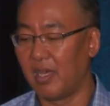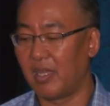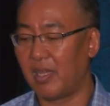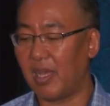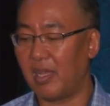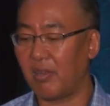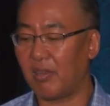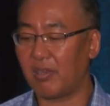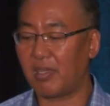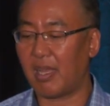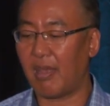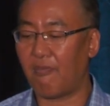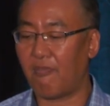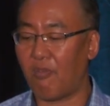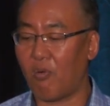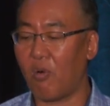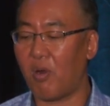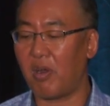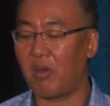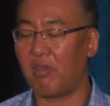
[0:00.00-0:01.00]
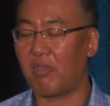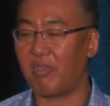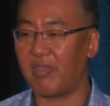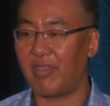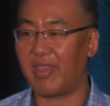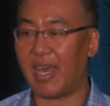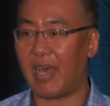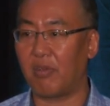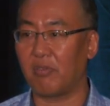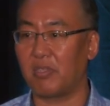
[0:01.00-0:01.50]
They looked at
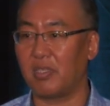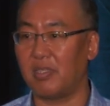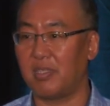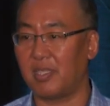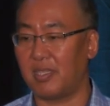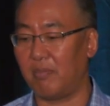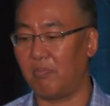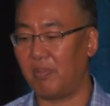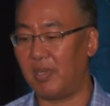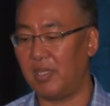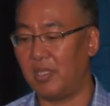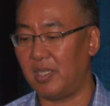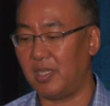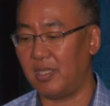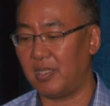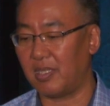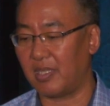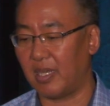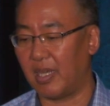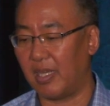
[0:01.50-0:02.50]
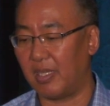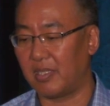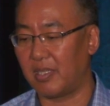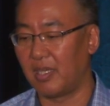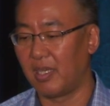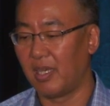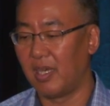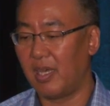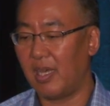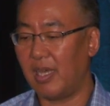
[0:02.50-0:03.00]
400,000 CPG sites,
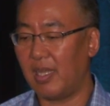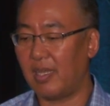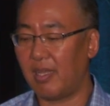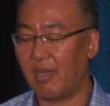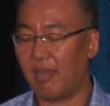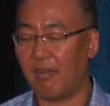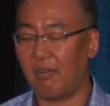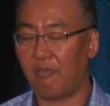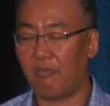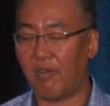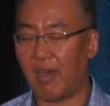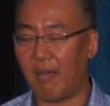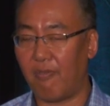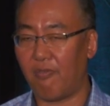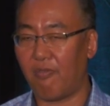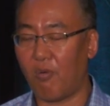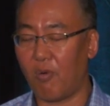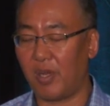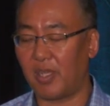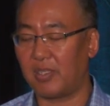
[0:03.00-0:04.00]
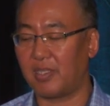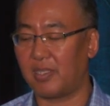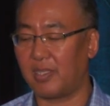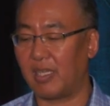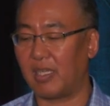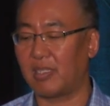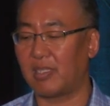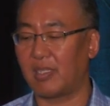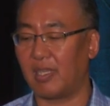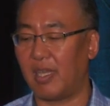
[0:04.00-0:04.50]
identified
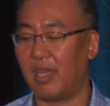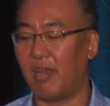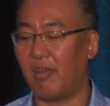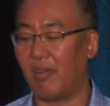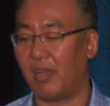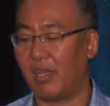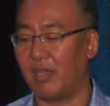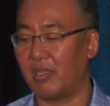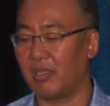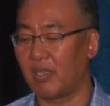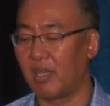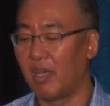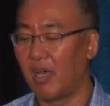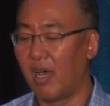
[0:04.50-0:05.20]
46 areas.